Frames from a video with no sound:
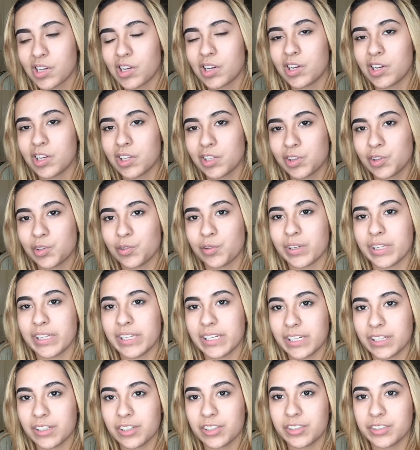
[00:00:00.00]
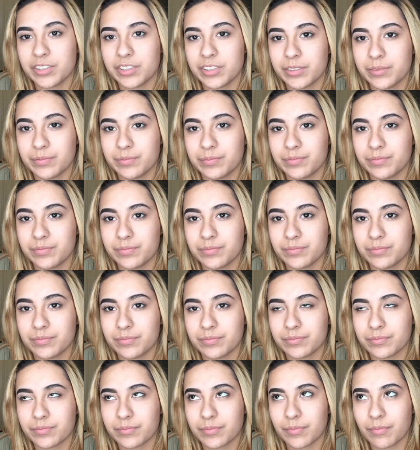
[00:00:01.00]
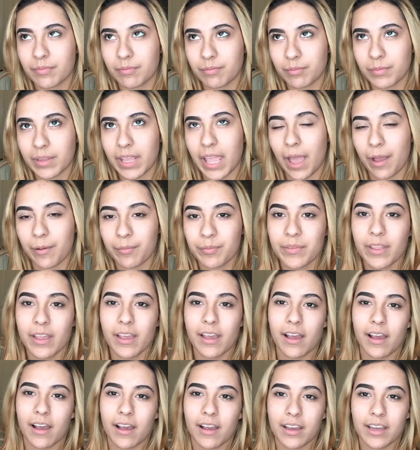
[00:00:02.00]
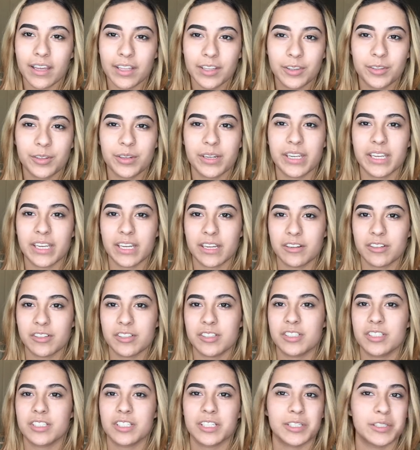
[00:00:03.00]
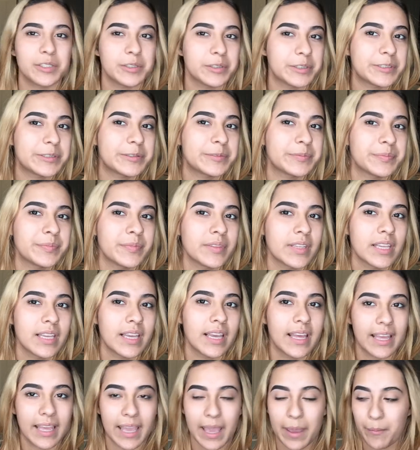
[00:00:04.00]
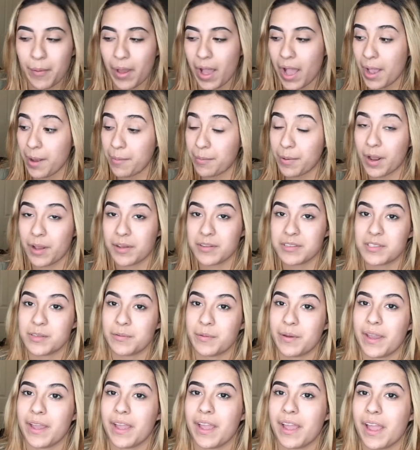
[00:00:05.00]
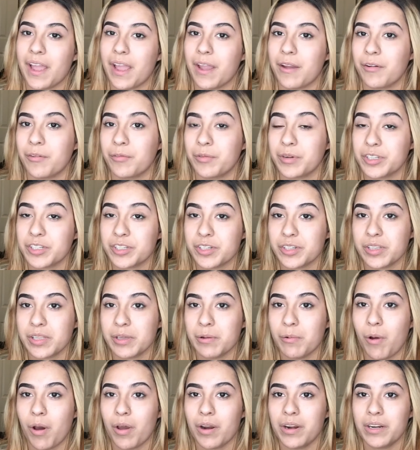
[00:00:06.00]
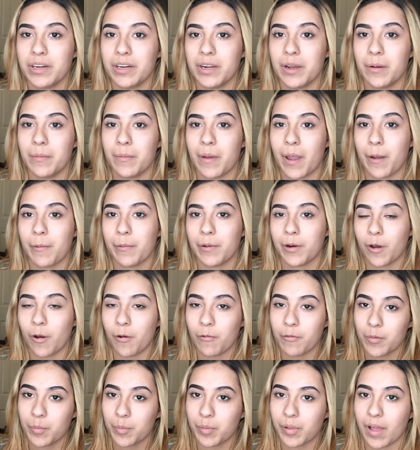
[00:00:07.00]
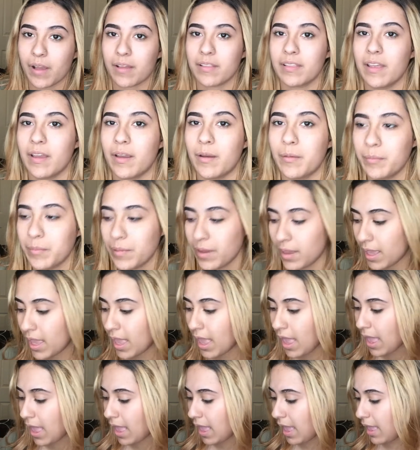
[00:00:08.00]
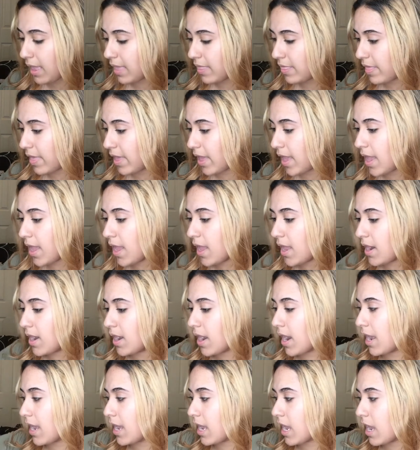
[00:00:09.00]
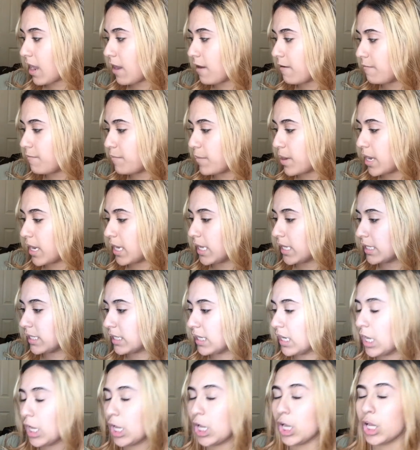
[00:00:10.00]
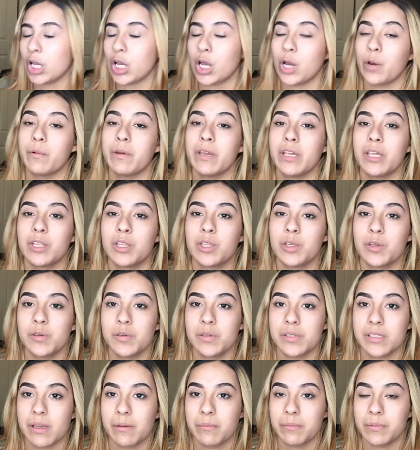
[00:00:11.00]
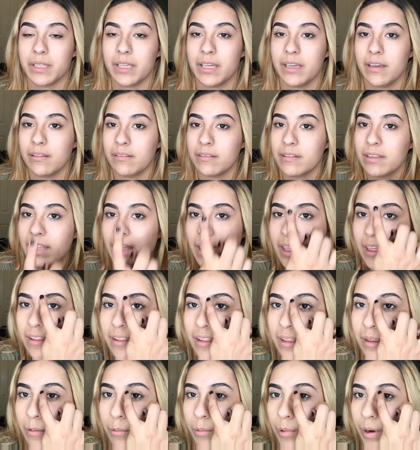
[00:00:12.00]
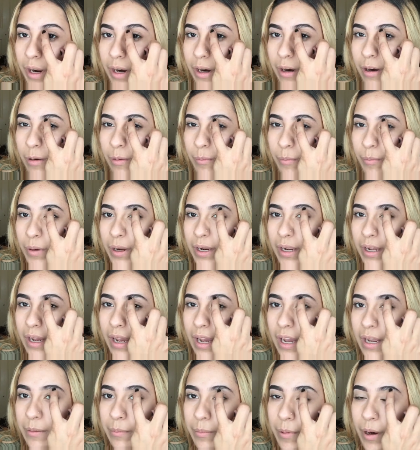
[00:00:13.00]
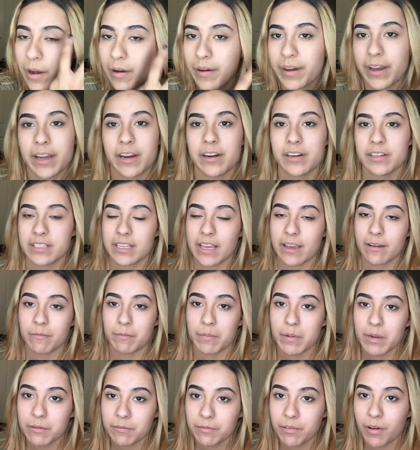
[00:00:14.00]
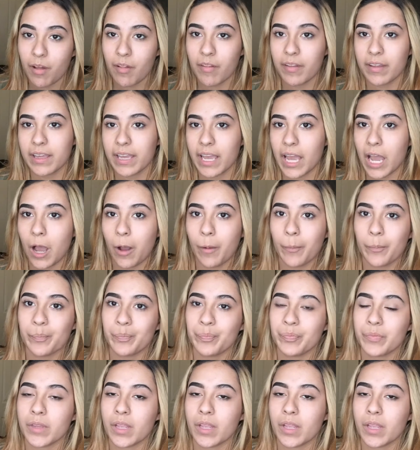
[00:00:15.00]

a good 3 years. Yeah, a good 3 years to get my eyebrows the way I originally wanted them. I would overpluck them, and then I have been going through something lately where my eyebrow hairs have been falling out,